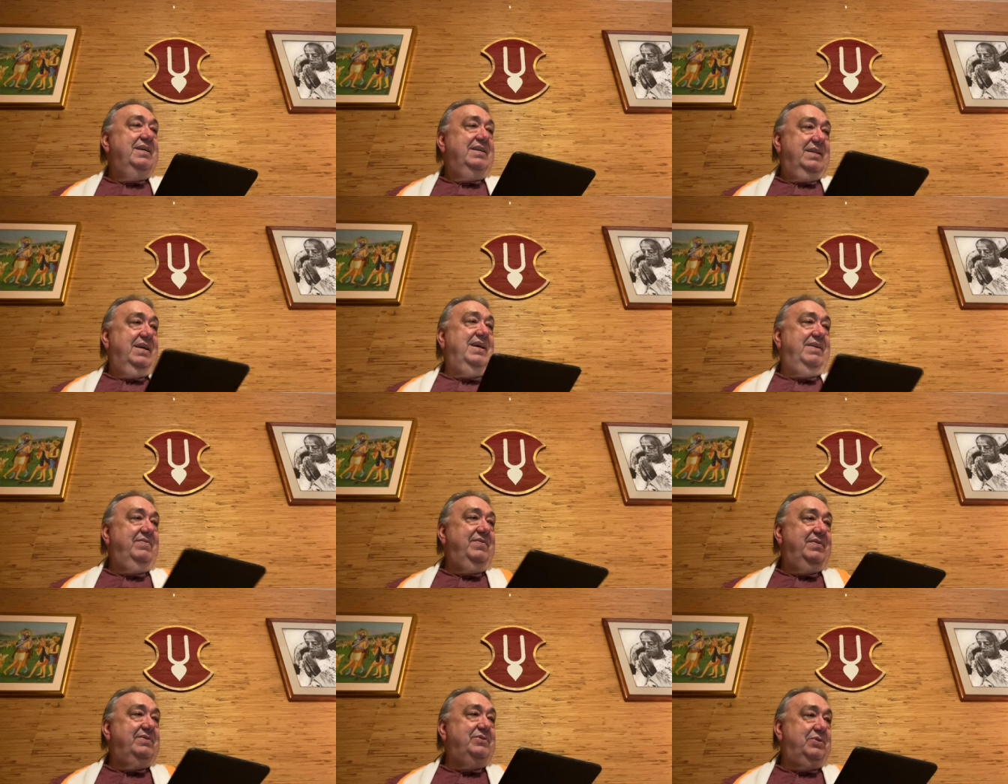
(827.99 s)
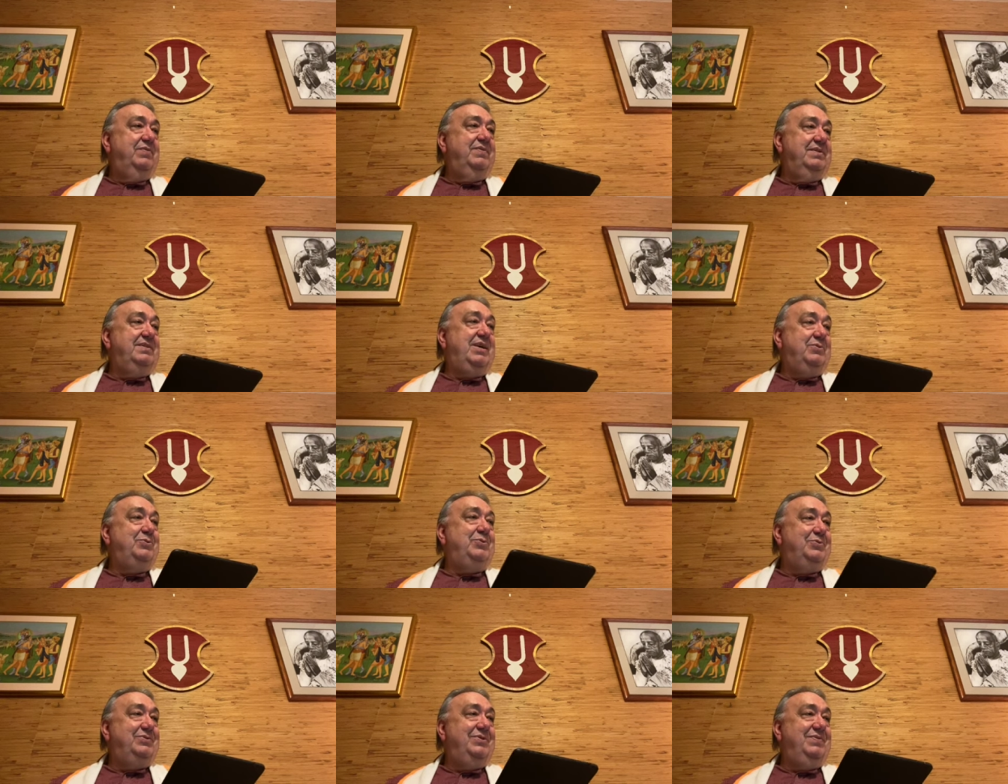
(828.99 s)
They have servants, household
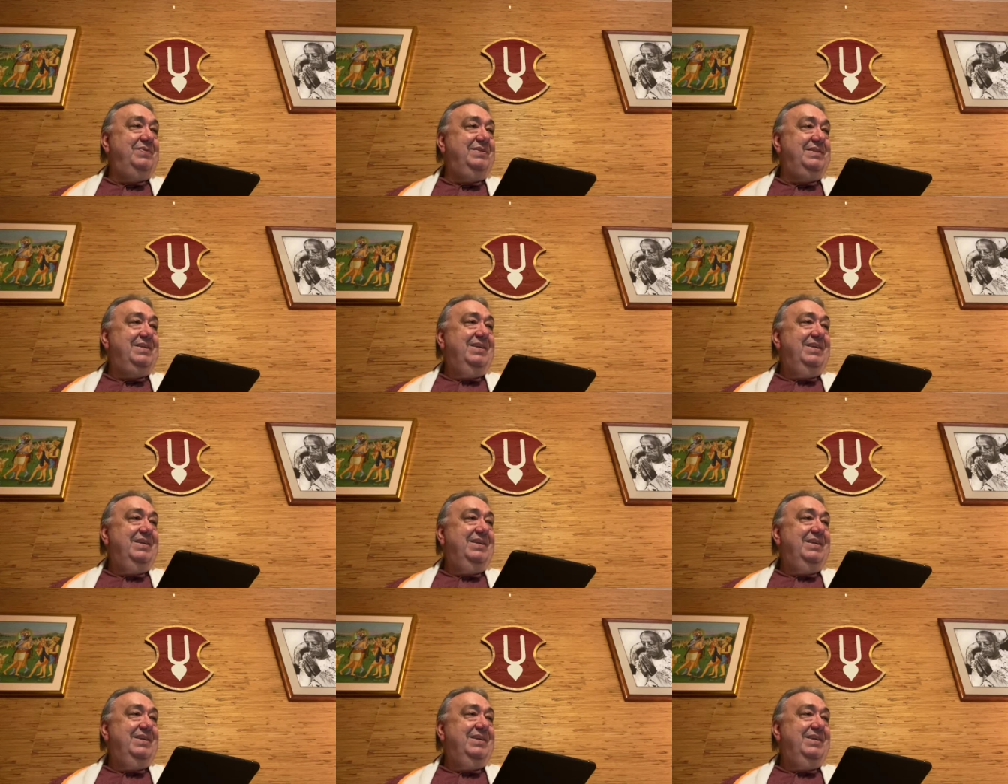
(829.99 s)
servants.